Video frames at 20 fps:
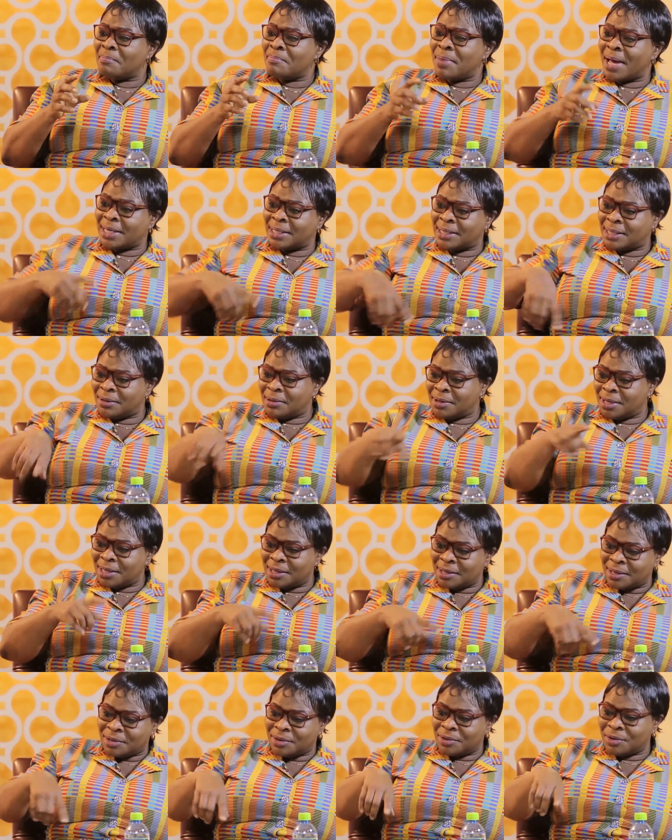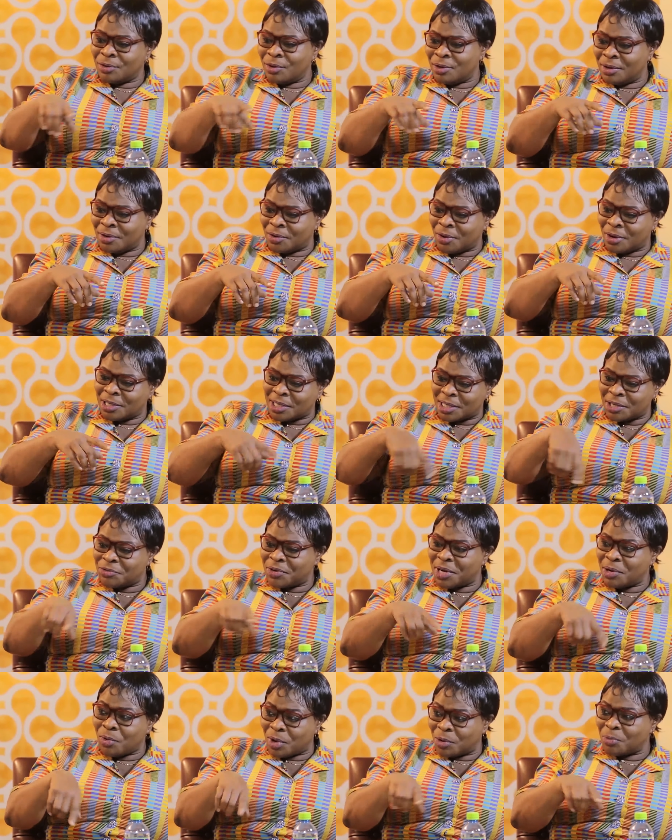But
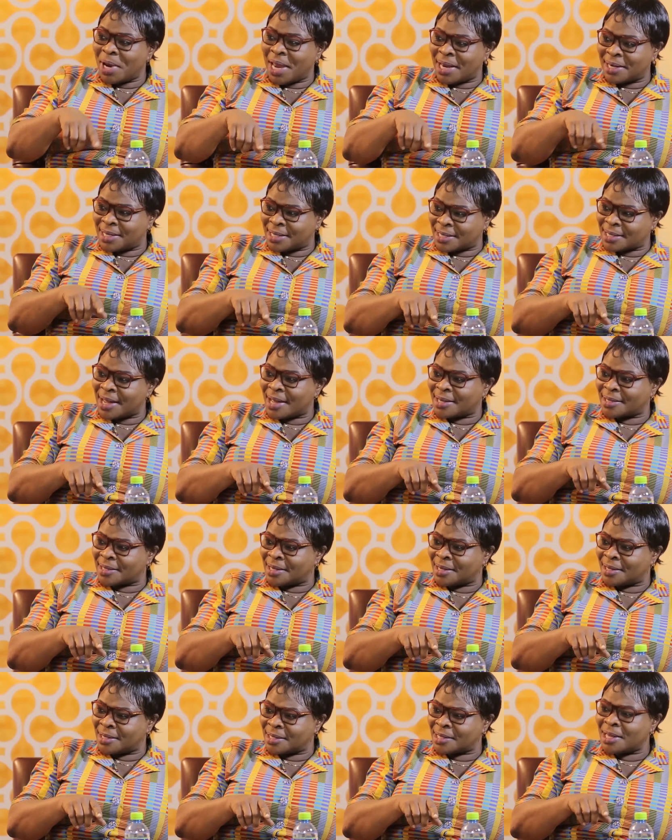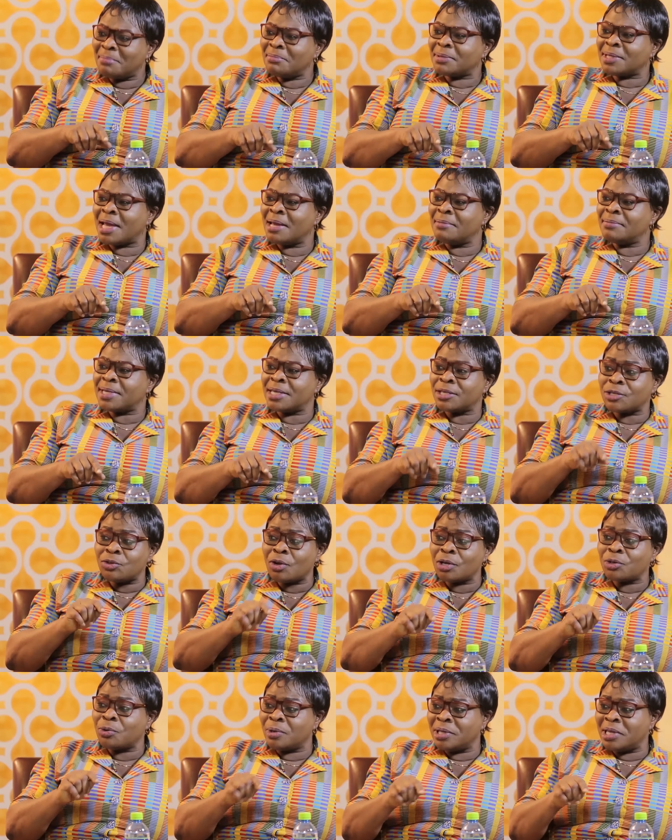considering what we are discussing, sometimes it's
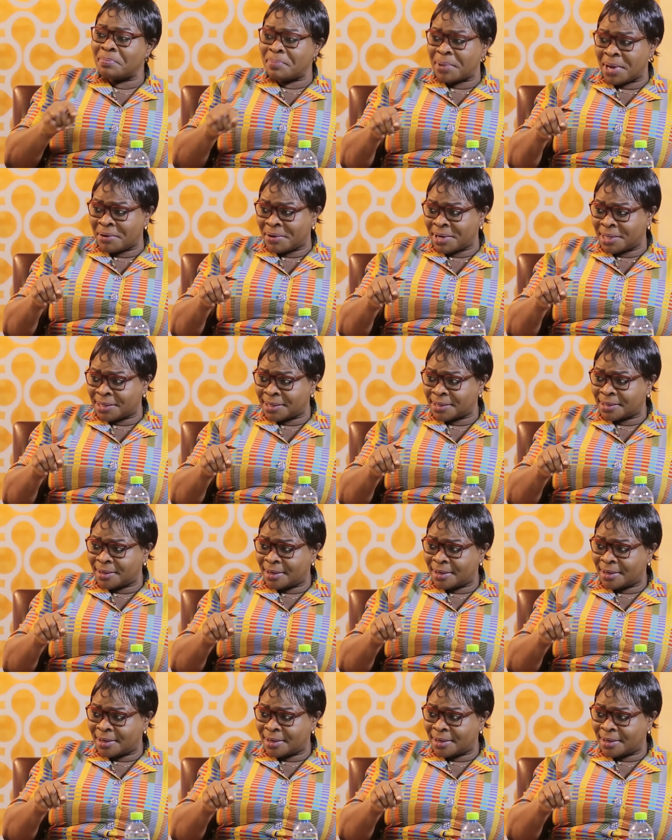not only parents.